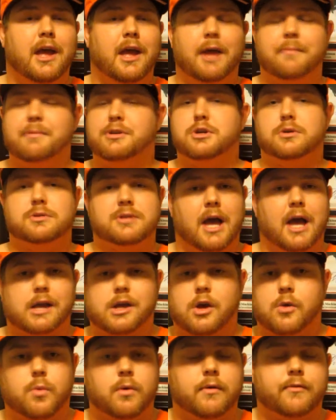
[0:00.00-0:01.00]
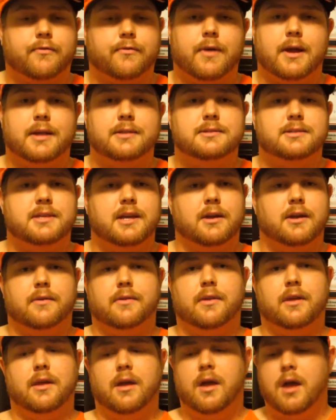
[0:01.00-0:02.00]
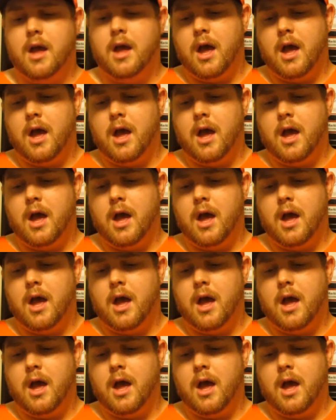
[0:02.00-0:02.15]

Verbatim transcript: Him and Joe Sakic were friends there, and then uh,